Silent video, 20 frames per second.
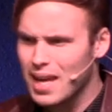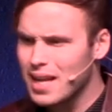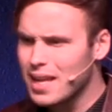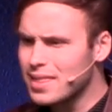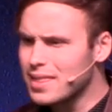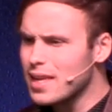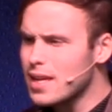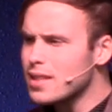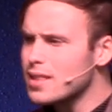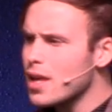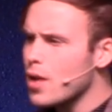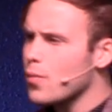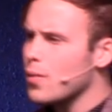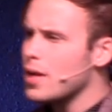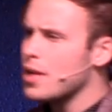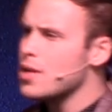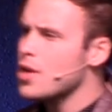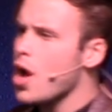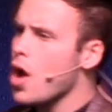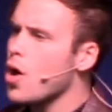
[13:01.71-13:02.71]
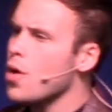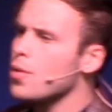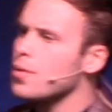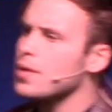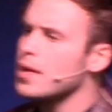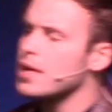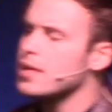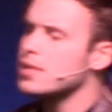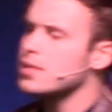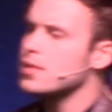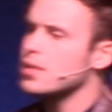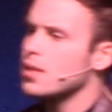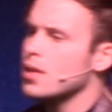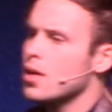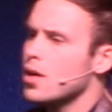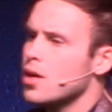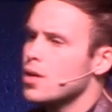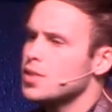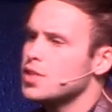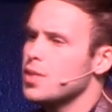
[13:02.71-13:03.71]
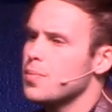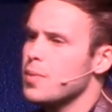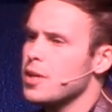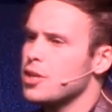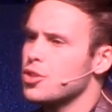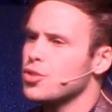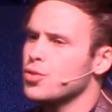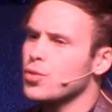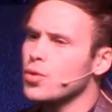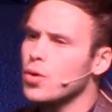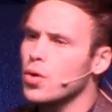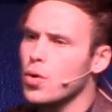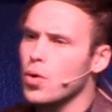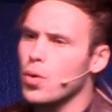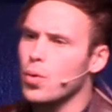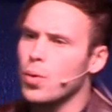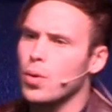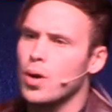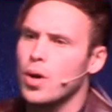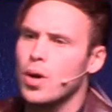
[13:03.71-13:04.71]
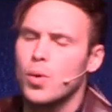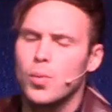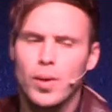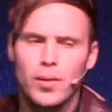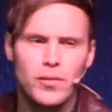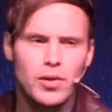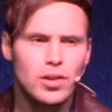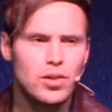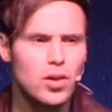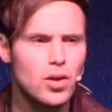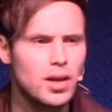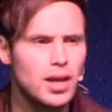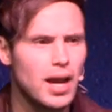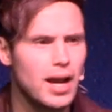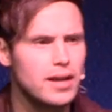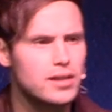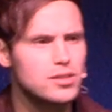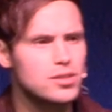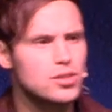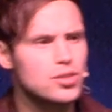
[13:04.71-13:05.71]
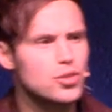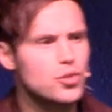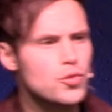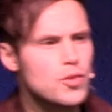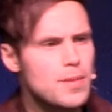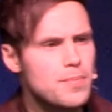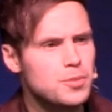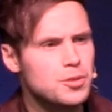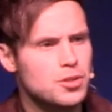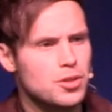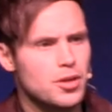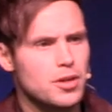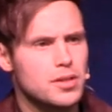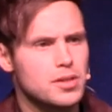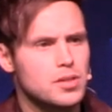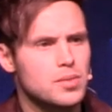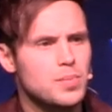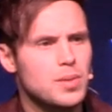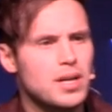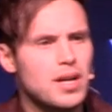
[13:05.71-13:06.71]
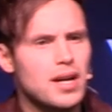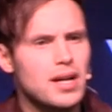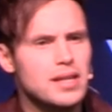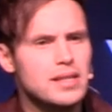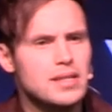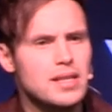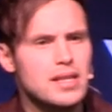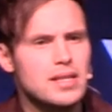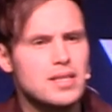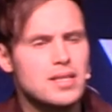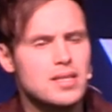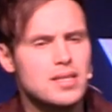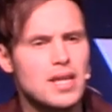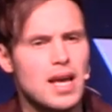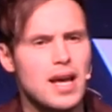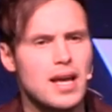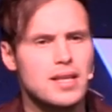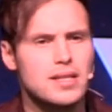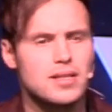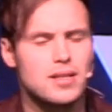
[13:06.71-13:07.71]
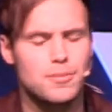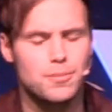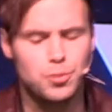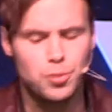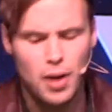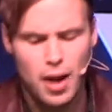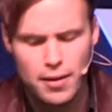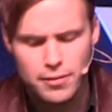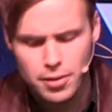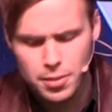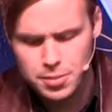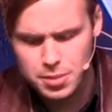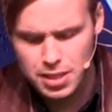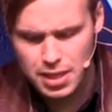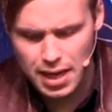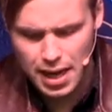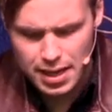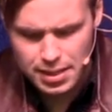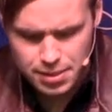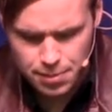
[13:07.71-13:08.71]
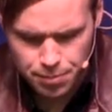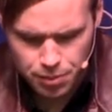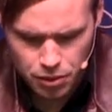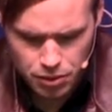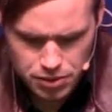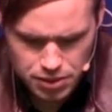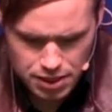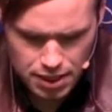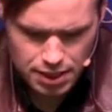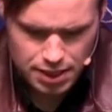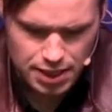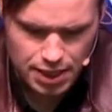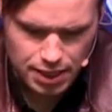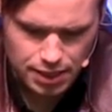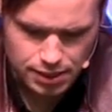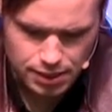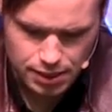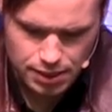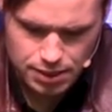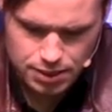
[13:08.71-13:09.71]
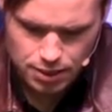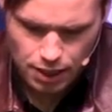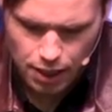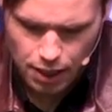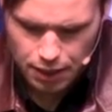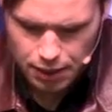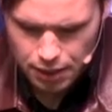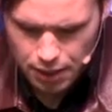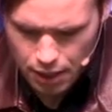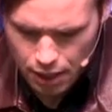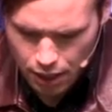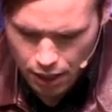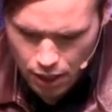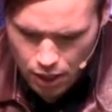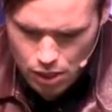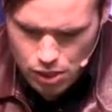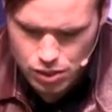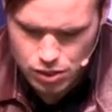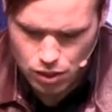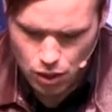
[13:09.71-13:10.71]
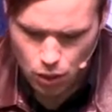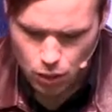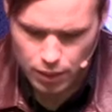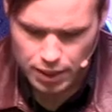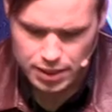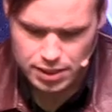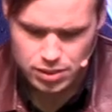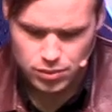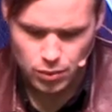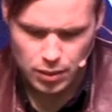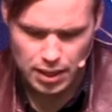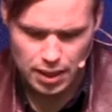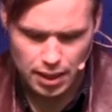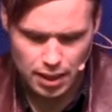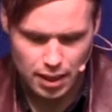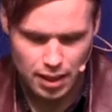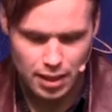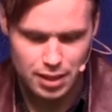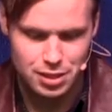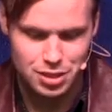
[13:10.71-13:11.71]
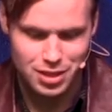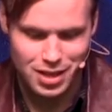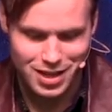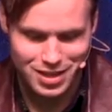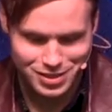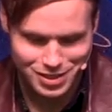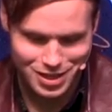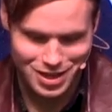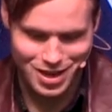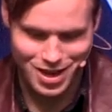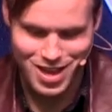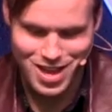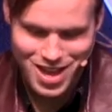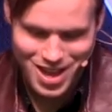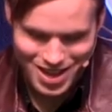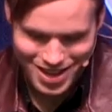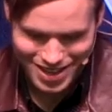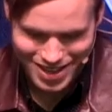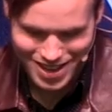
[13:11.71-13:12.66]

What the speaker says: And I think that we know this to be true when we look at scriptures, because it says in Proverbs that as a person thinks in his heart, so is he.